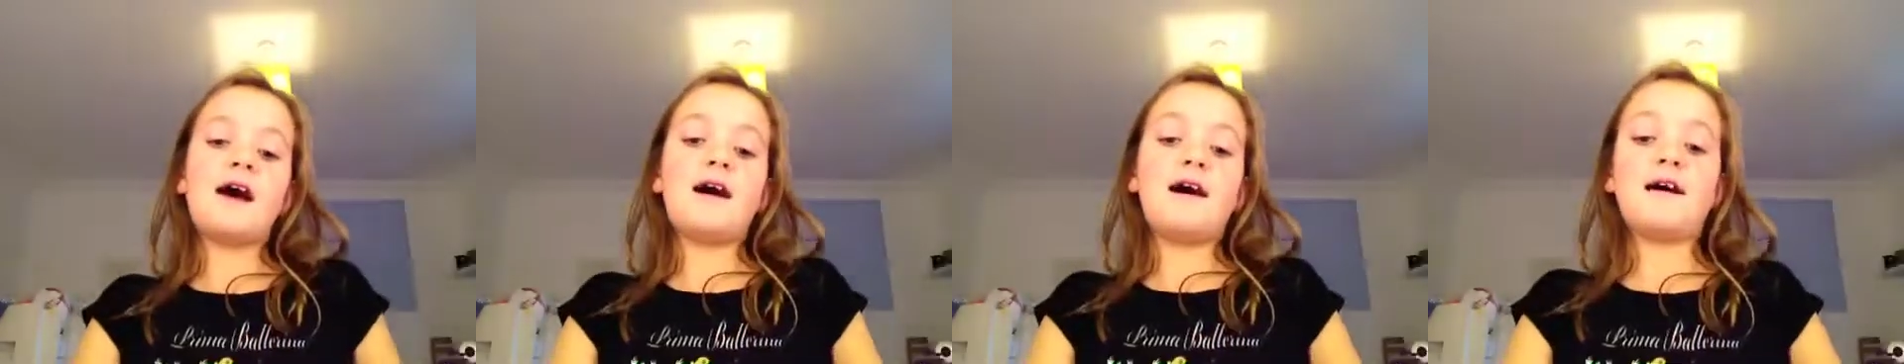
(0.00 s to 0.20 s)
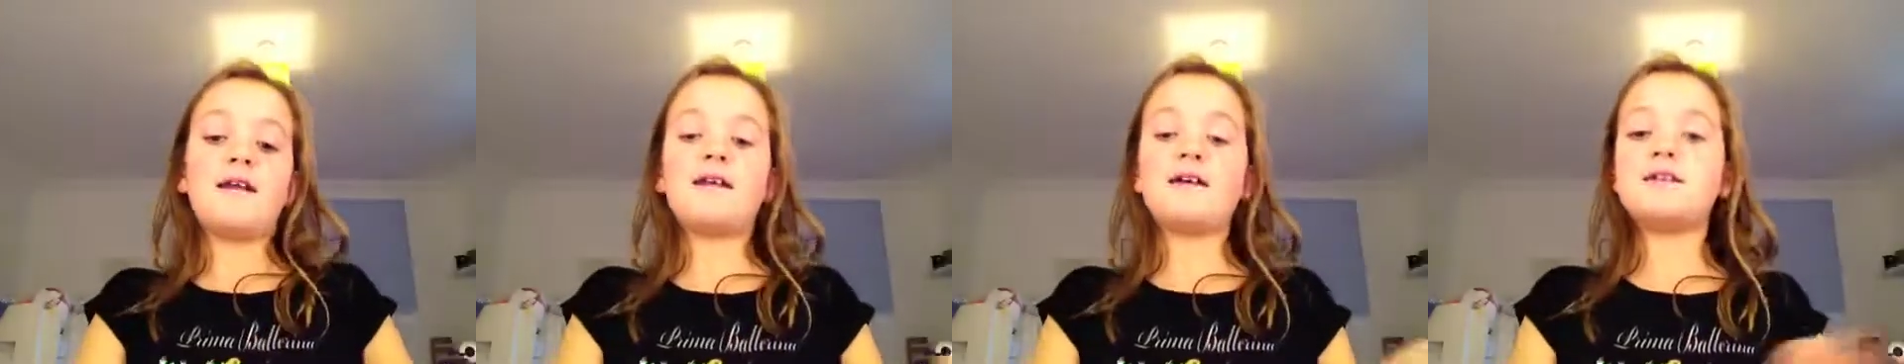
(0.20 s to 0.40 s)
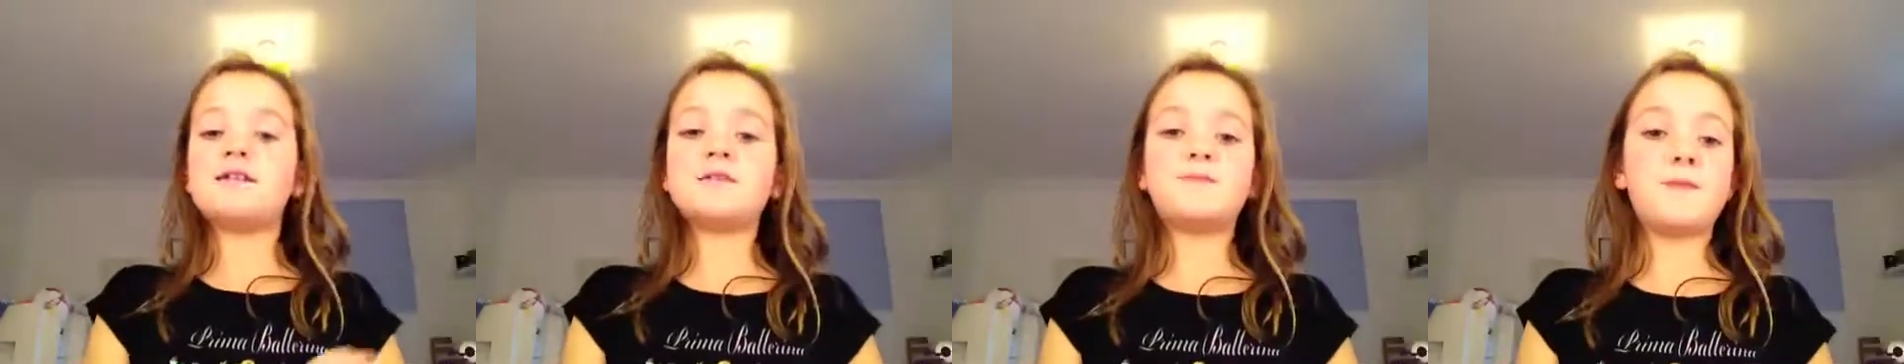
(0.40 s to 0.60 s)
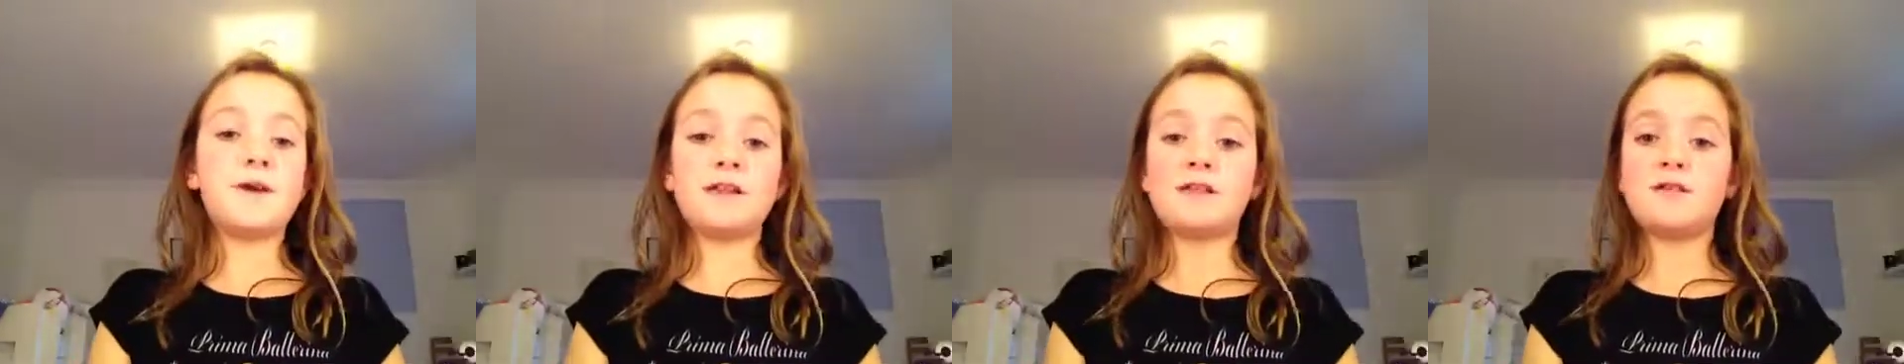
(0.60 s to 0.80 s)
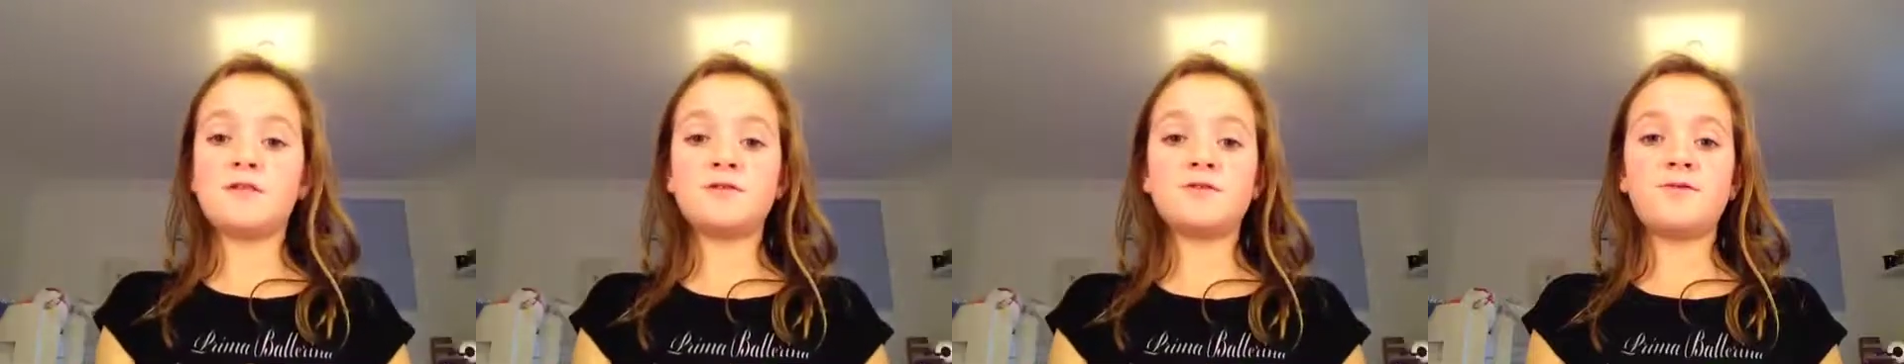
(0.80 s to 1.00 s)
And I just
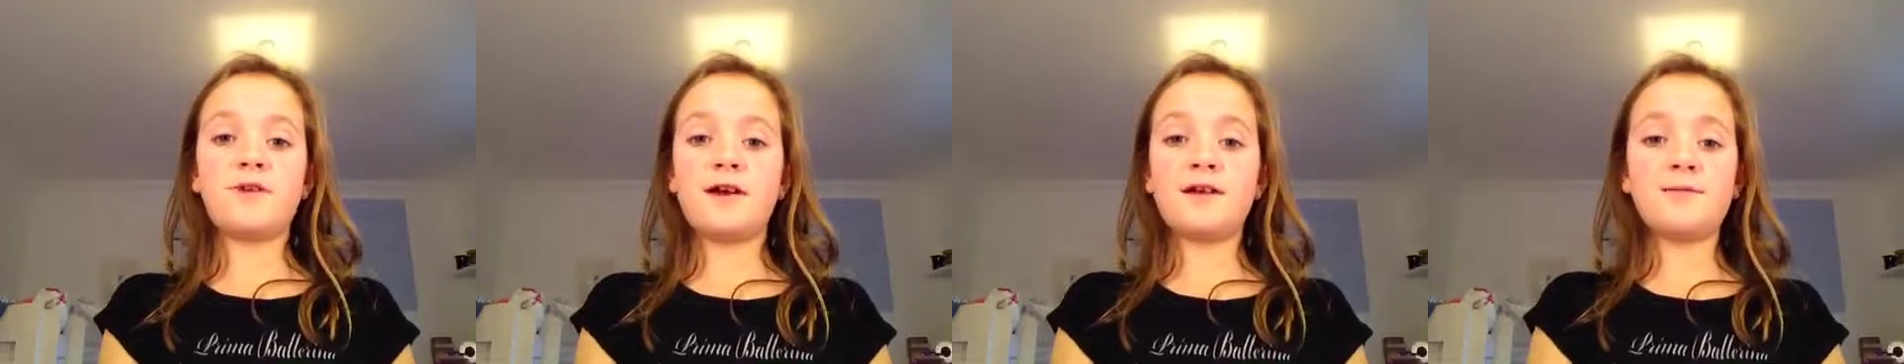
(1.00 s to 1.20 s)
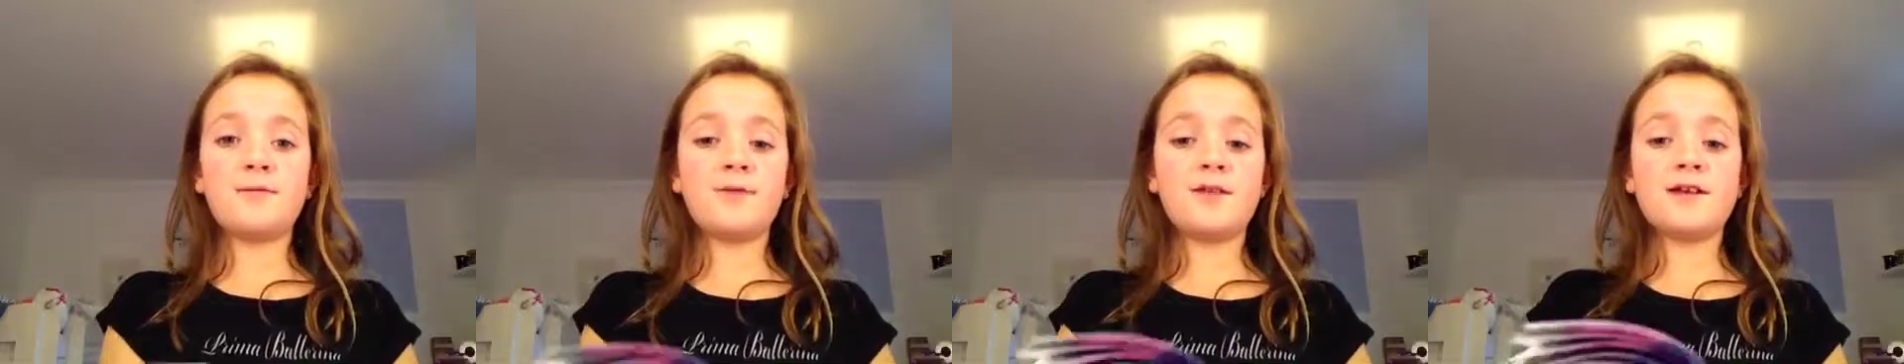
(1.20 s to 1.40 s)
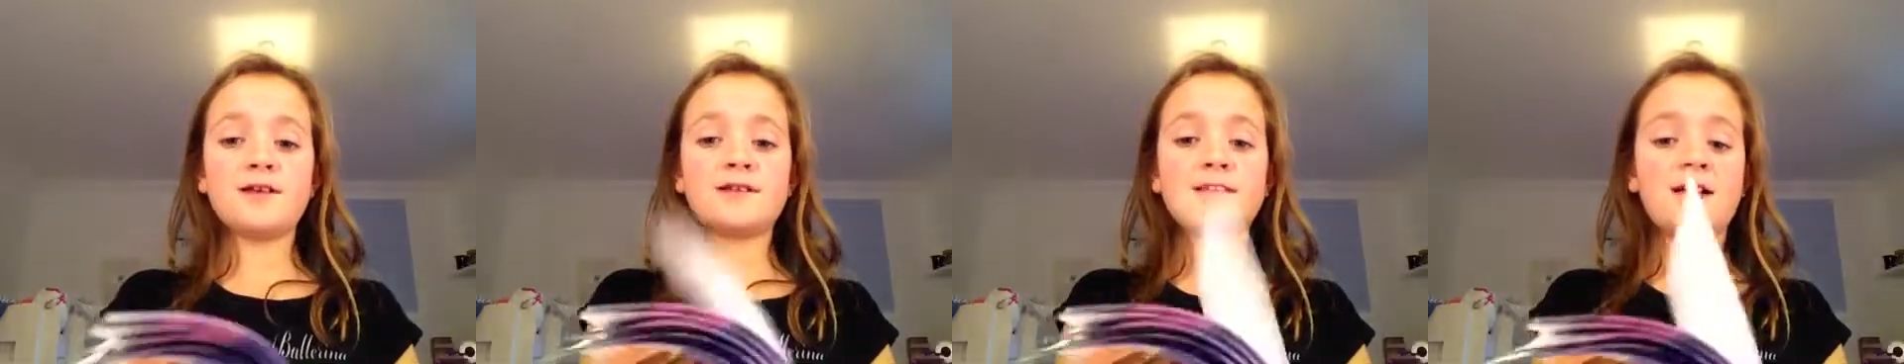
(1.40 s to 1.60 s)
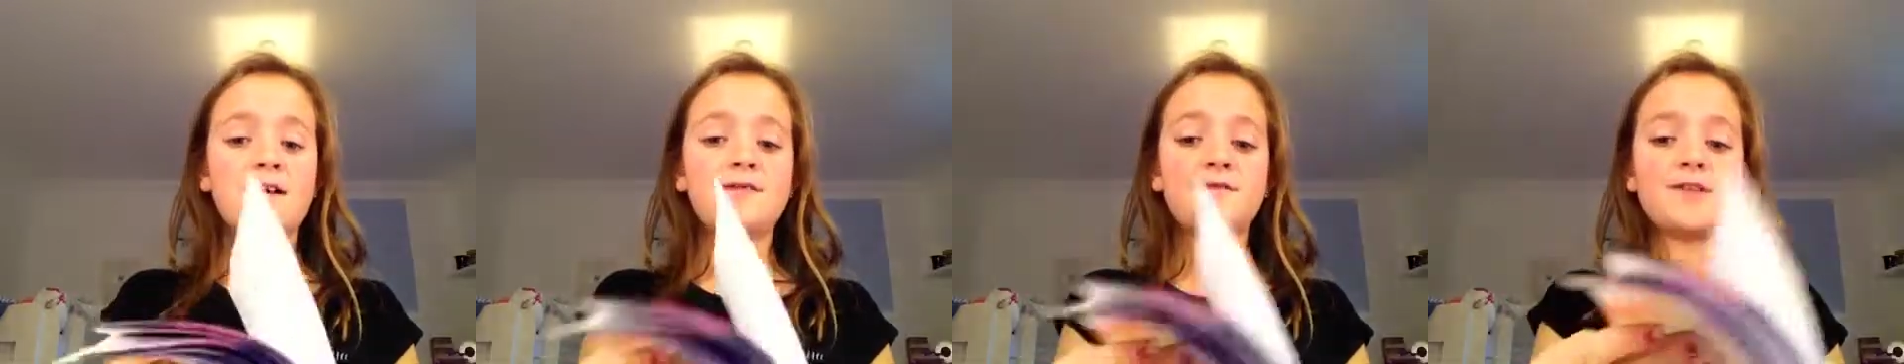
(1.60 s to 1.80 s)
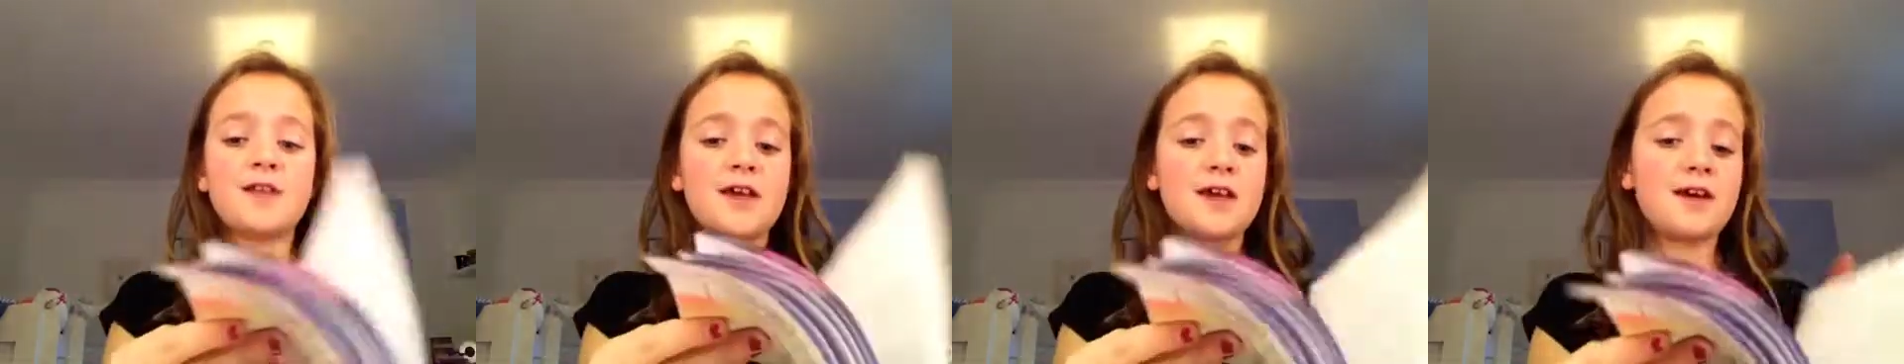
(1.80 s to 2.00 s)
picked those random things
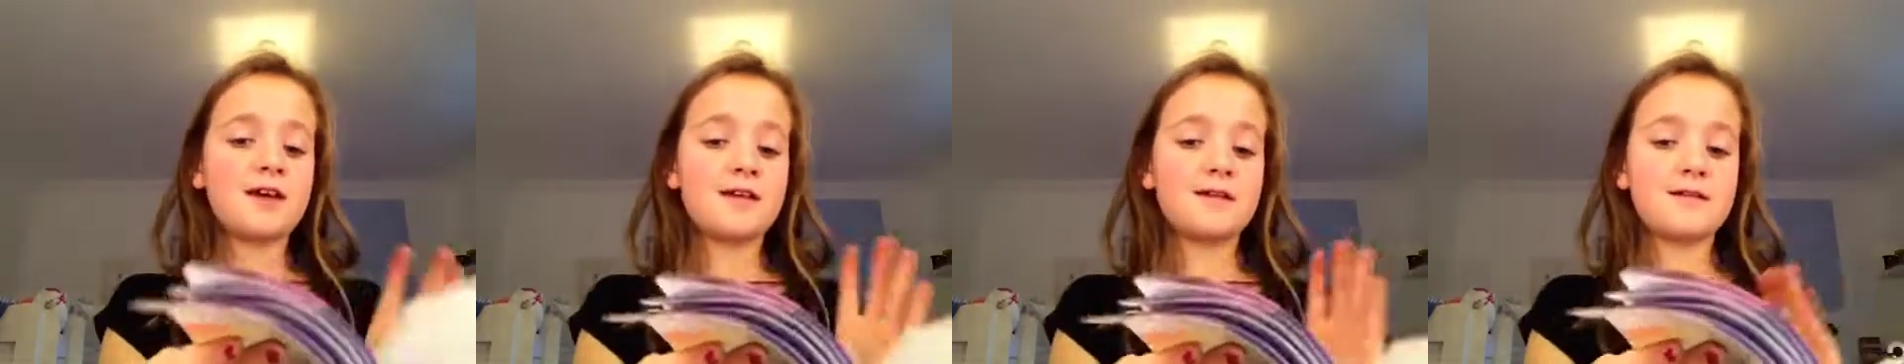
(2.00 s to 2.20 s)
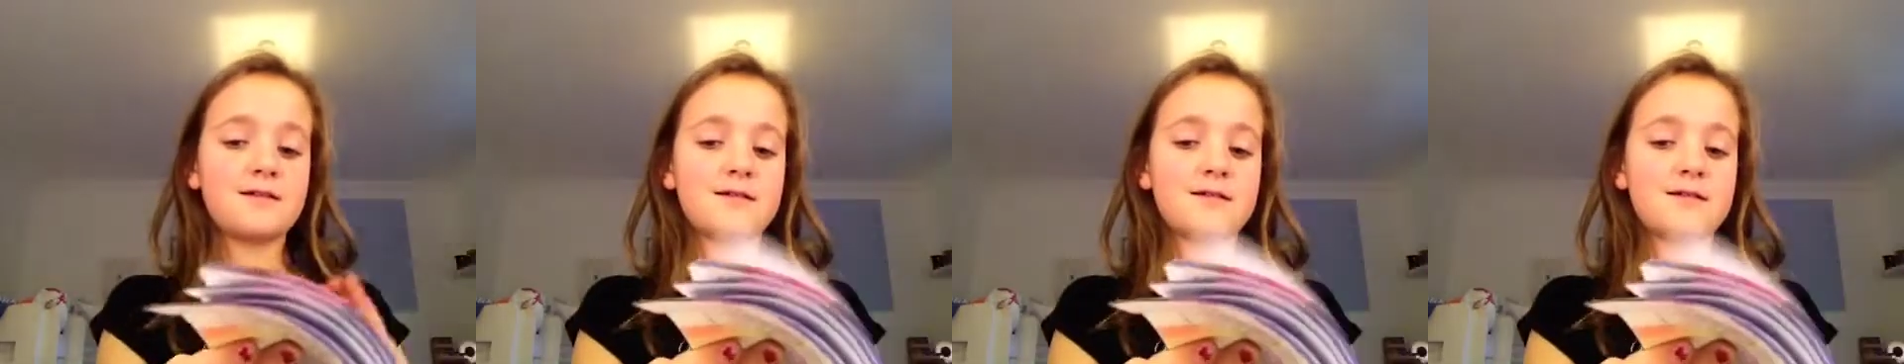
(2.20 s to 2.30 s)
out of the air